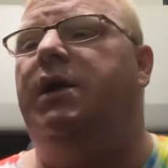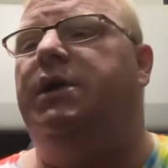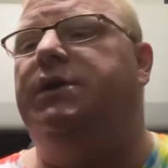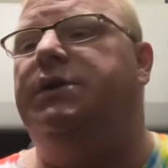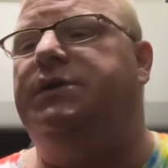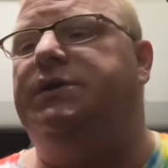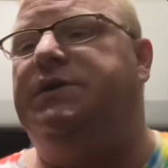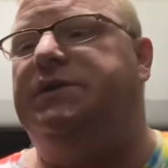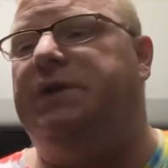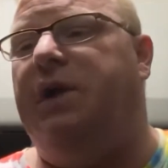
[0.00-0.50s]

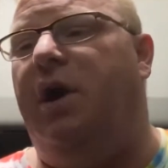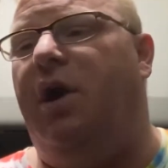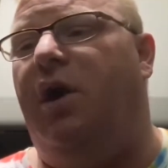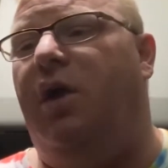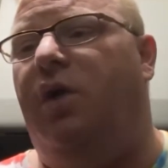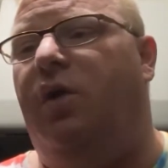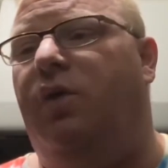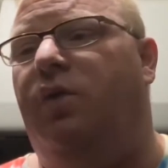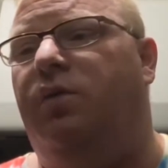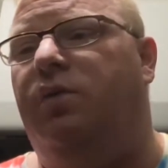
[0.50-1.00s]

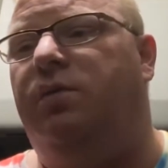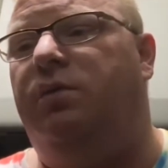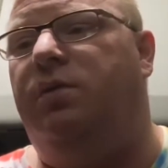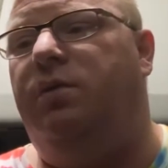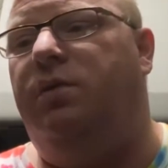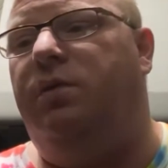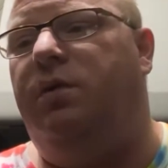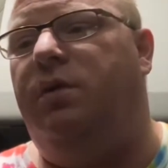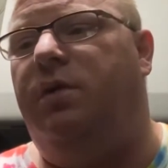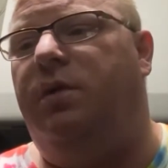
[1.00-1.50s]
So
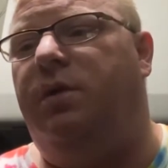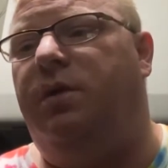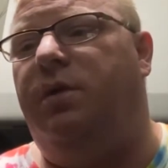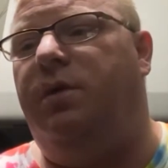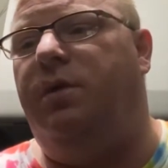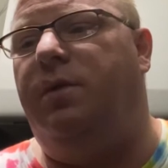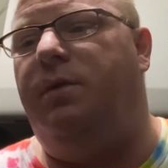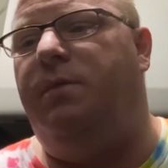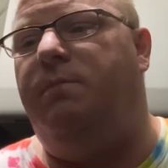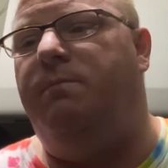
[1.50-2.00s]

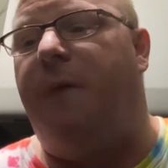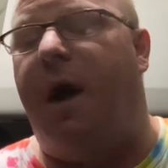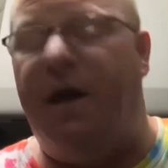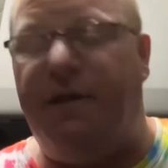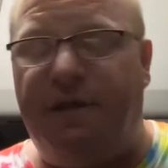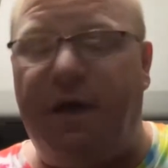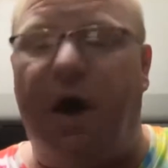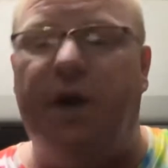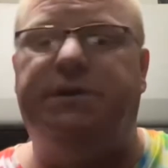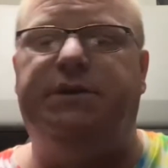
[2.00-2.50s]
my
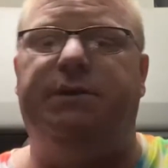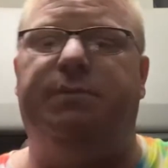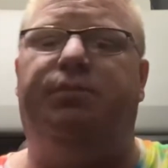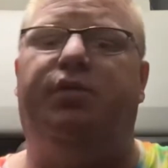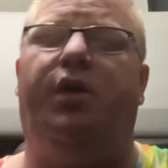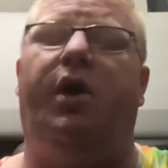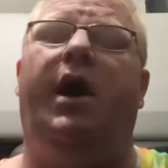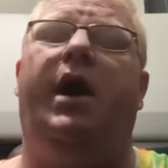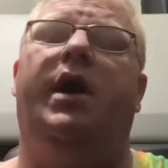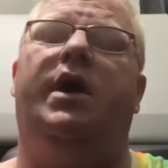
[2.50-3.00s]
thoughts and
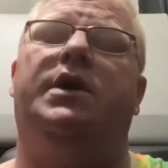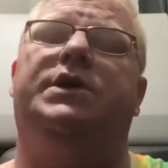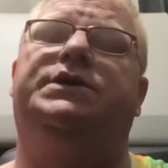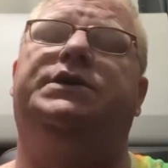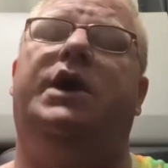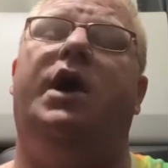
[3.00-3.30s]
prayers